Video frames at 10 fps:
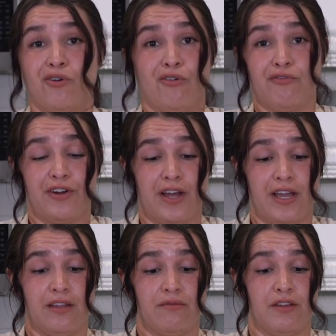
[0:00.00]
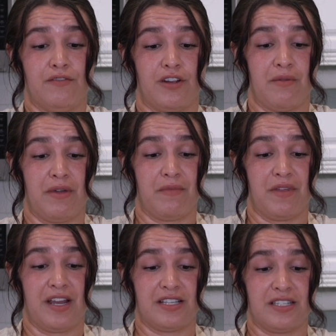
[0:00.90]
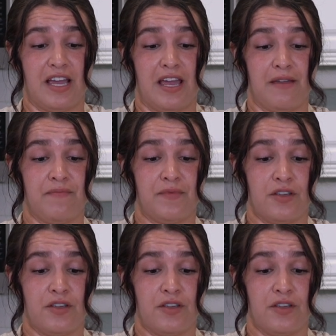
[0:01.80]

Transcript: overnight, if you're gonna make them the next day.